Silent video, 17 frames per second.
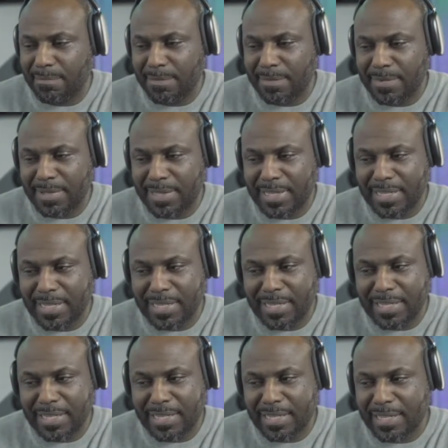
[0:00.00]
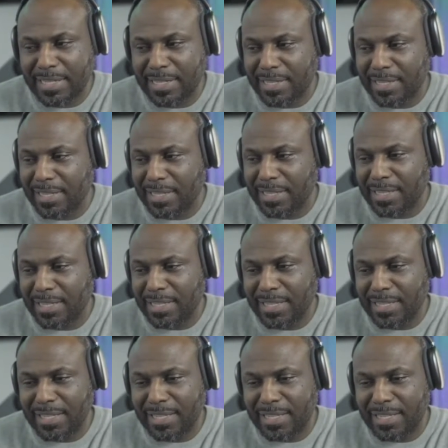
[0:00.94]

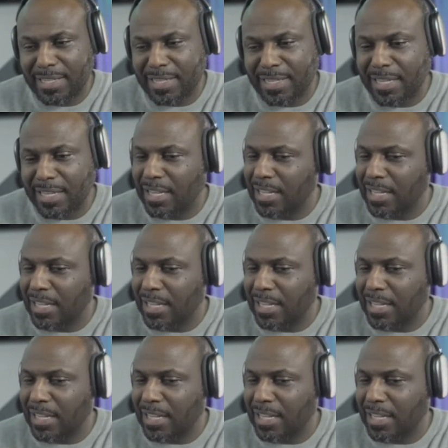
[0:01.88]
(silence)